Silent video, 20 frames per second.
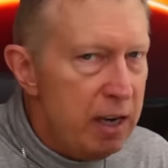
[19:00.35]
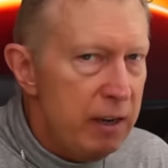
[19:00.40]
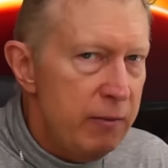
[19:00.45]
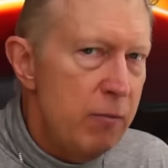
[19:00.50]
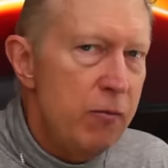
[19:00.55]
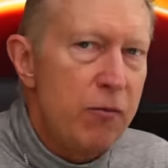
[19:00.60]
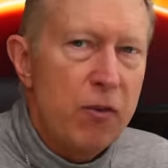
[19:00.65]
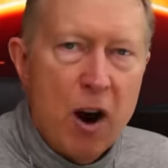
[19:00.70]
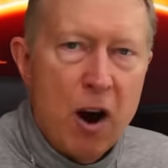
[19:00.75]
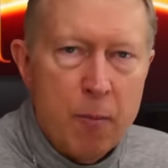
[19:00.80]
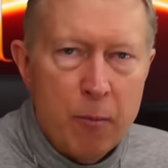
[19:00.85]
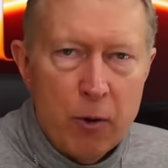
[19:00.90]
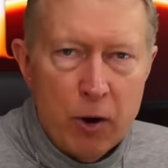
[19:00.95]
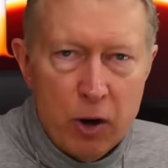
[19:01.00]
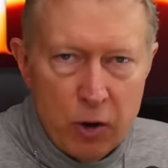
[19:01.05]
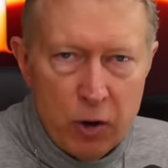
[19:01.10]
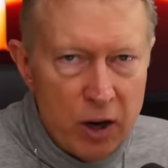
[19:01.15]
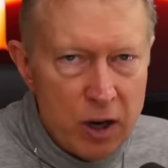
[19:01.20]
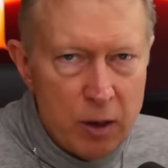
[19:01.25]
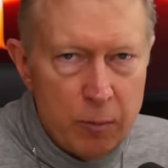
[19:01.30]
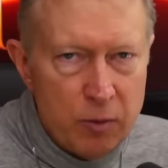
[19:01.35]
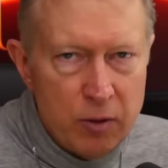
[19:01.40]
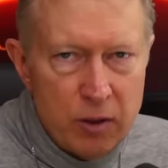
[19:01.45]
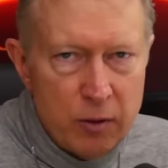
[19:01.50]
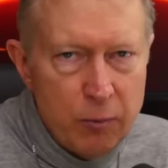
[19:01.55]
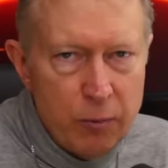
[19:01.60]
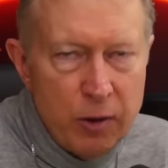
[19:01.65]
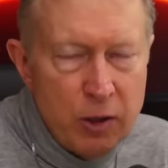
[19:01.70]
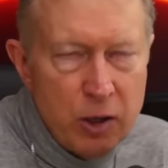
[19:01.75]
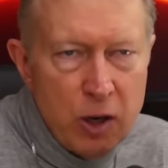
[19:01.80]
even far more credible that
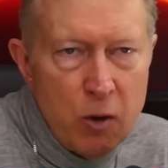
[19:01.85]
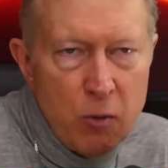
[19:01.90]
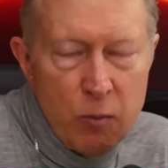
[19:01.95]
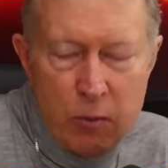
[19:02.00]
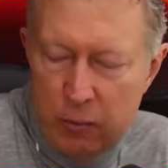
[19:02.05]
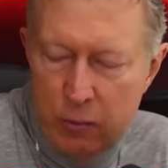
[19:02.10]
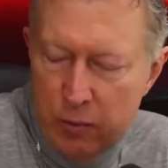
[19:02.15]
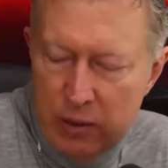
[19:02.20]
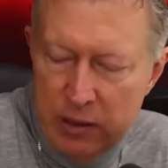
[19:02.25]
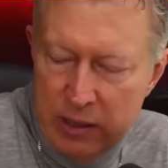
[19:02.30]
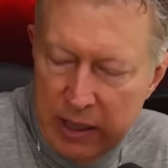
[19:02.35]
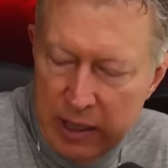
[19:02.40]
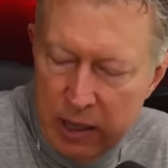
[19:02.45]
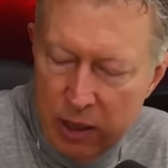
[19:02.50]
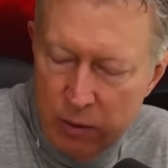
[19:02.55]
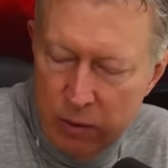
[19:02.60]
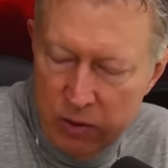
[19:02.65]
we know we were dealing